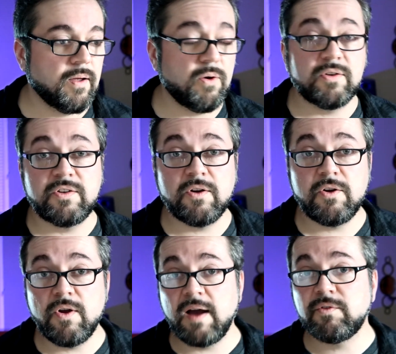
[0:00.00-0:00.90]
Of course, you
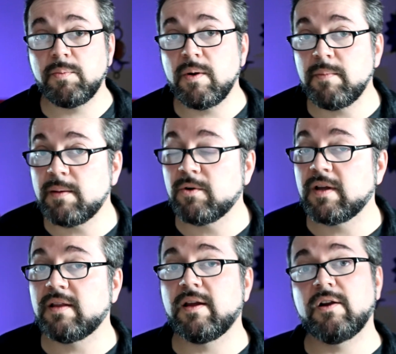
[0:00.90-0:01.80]
know you have to put
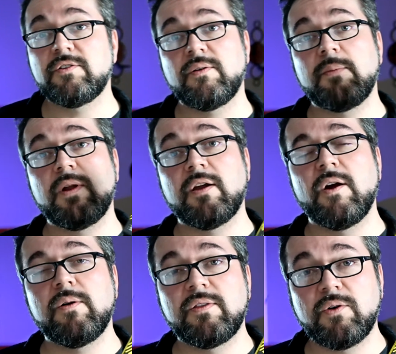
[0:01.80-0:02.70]
memory in there, so I'm going to
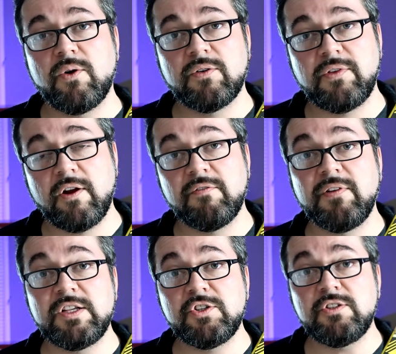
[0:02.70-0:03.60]
go with the Corsair
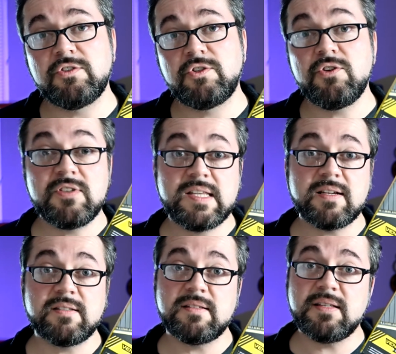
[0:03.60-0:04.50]
Vengeance. 2
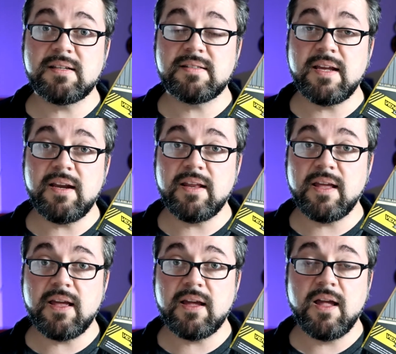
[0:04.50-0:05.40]
sticks of 16
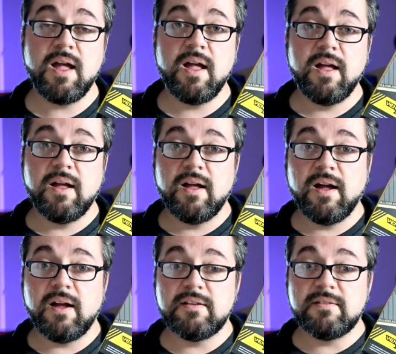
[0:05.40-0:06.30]
gig
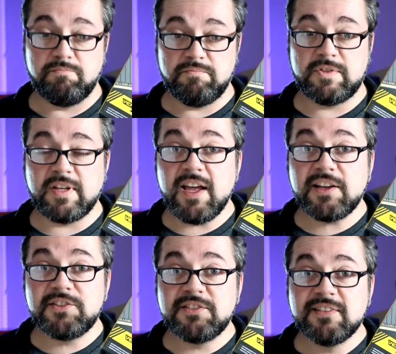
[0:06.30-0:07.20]

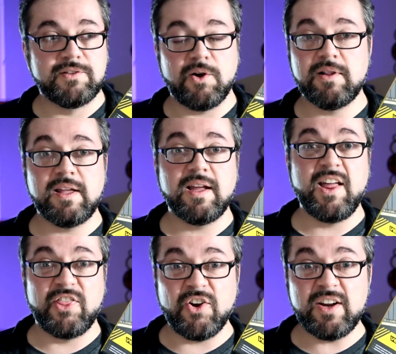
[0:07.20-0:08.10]
sticks,
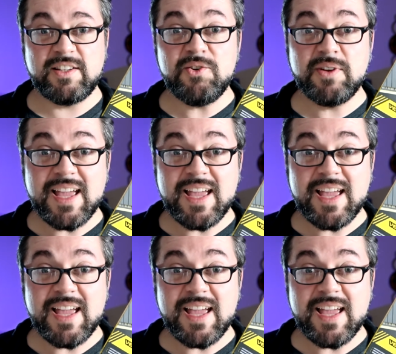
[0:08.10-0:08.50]
totaling 32